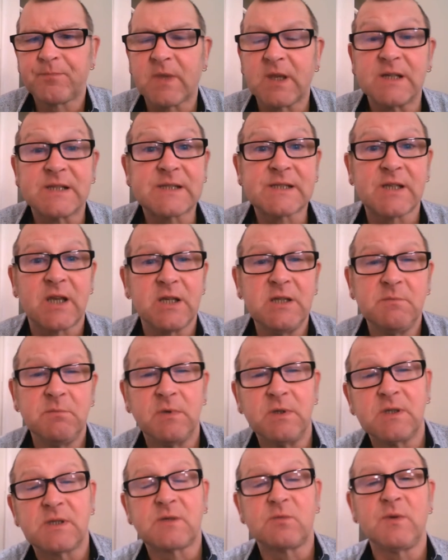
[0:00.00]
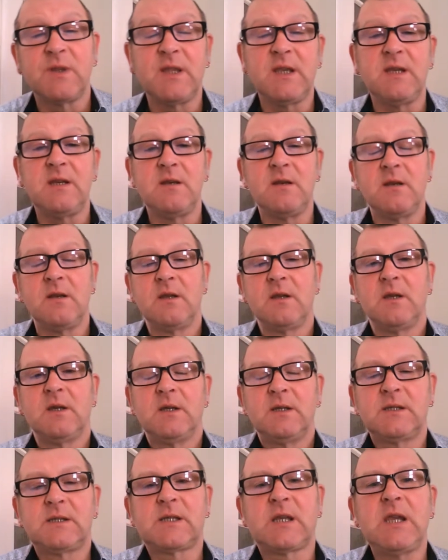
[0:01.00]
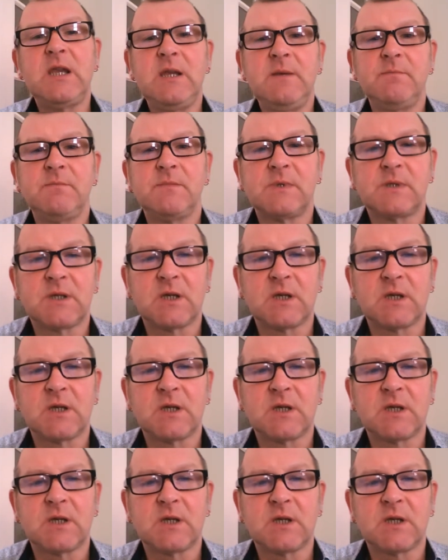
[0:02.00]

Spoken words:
assignments within Teams